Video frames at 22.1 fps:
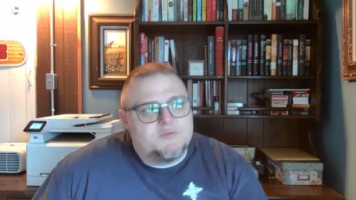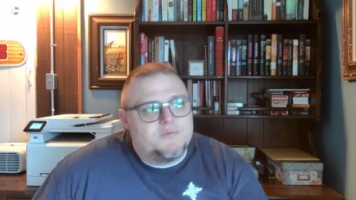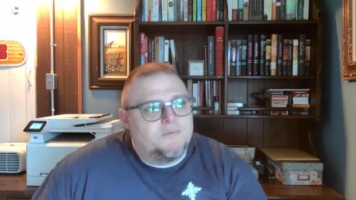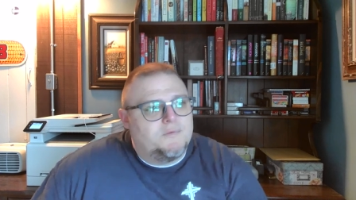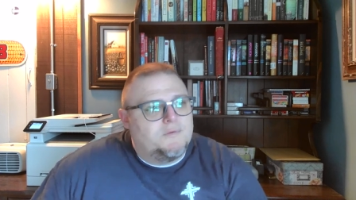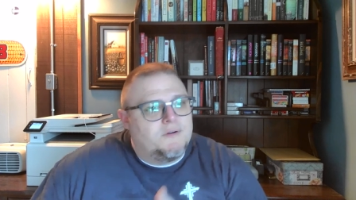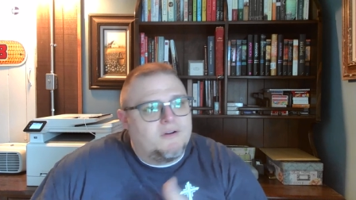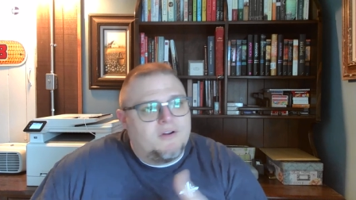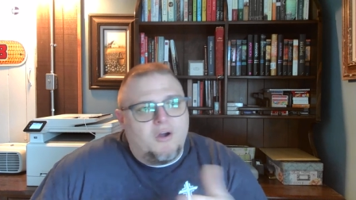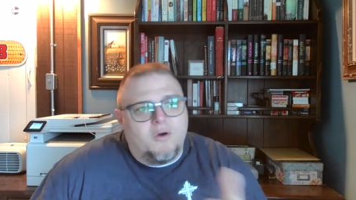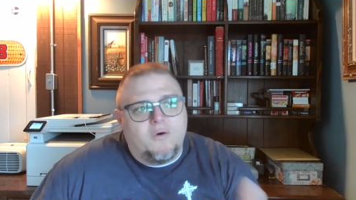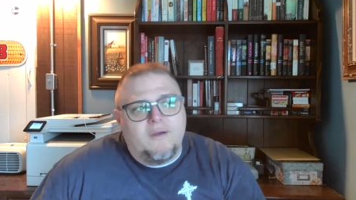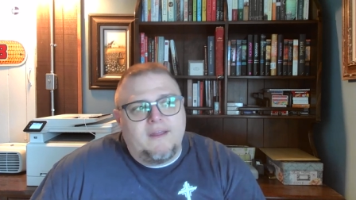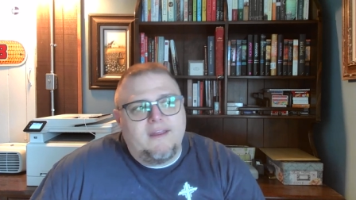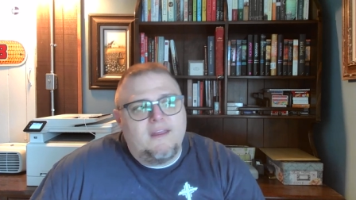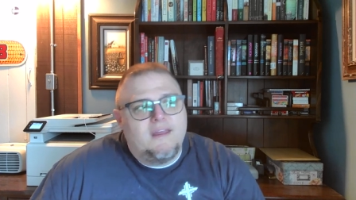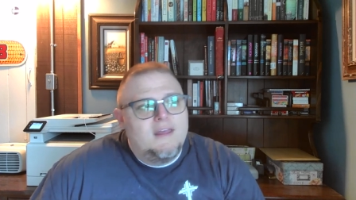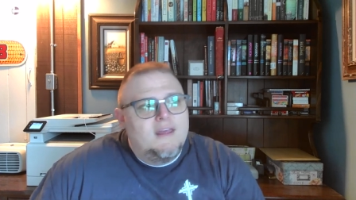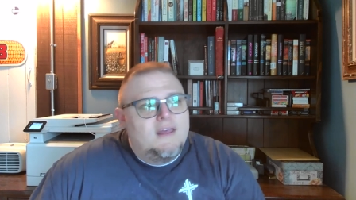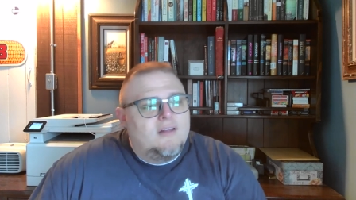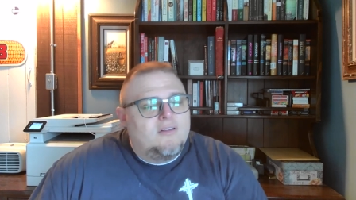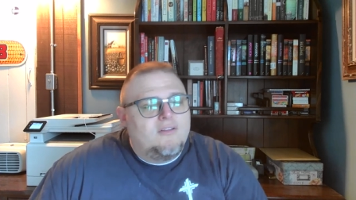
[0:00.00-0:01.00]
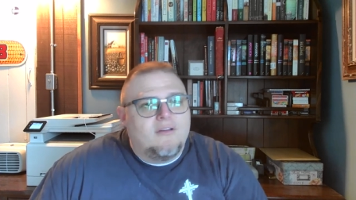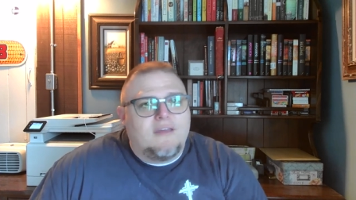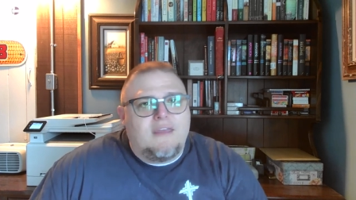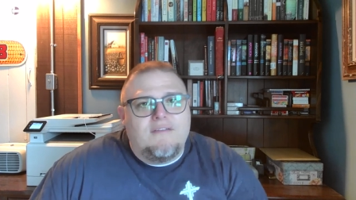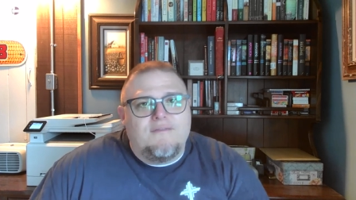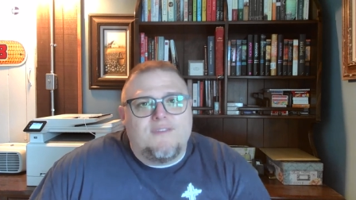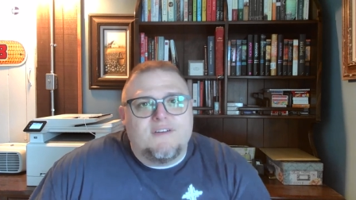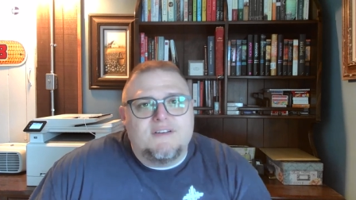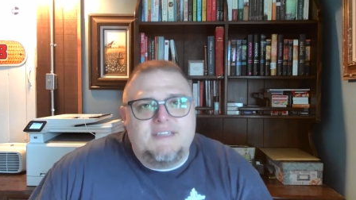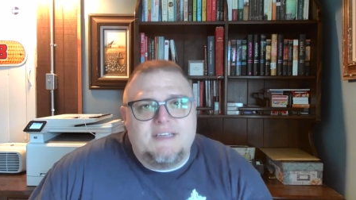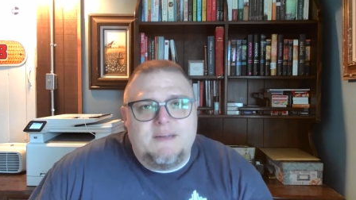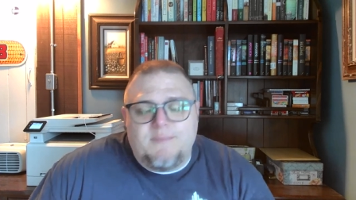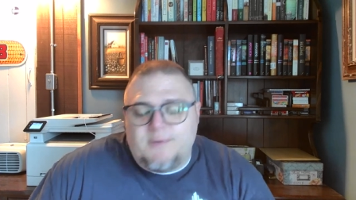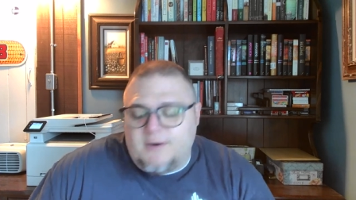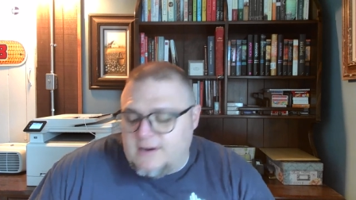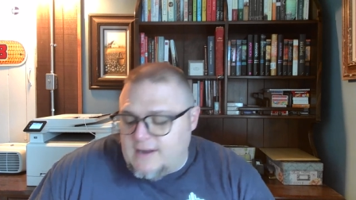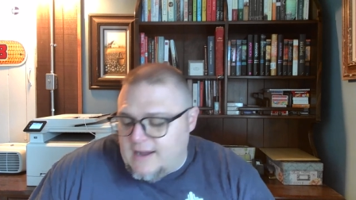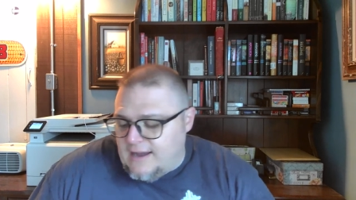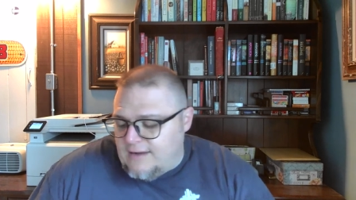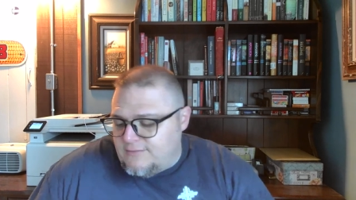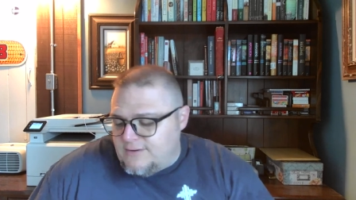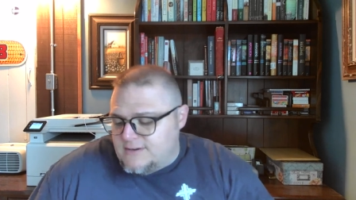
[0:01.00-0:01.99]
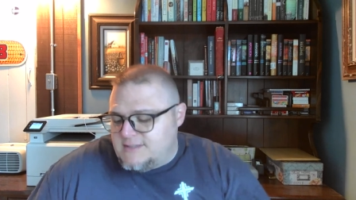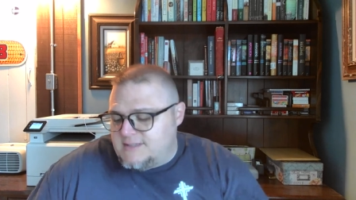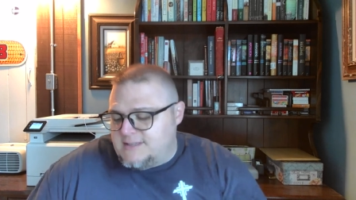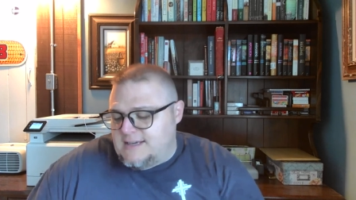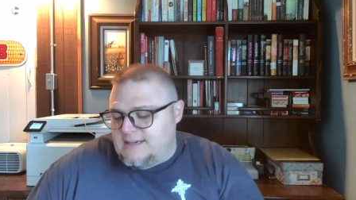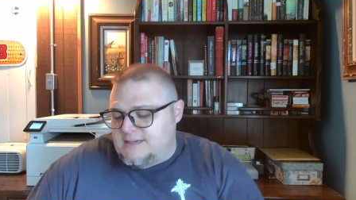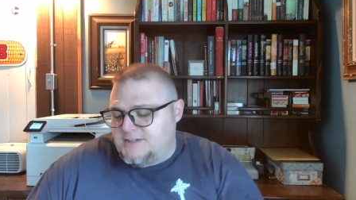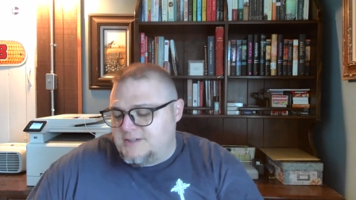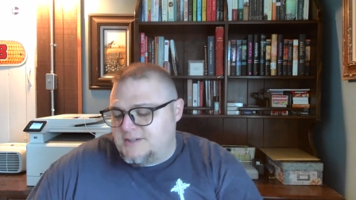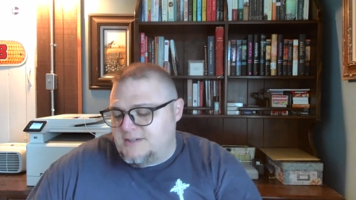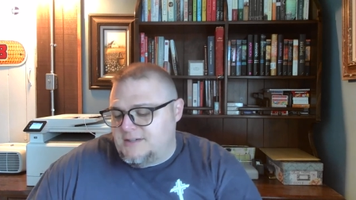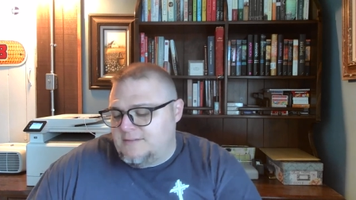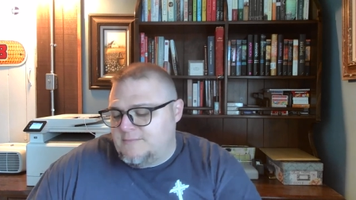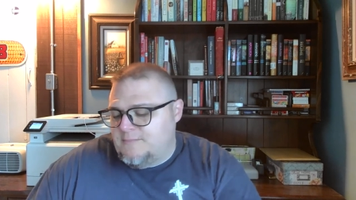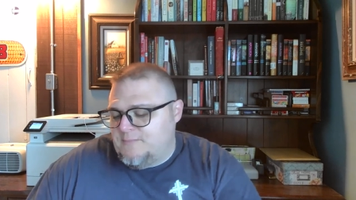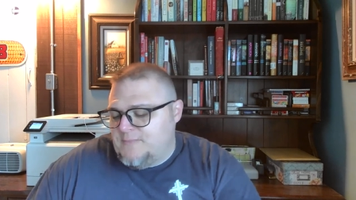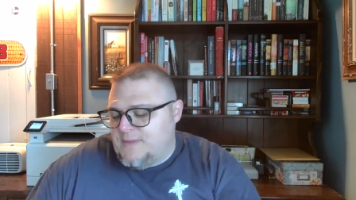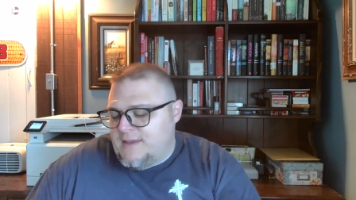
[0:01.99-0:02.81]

when we're going looking for deeper conversation,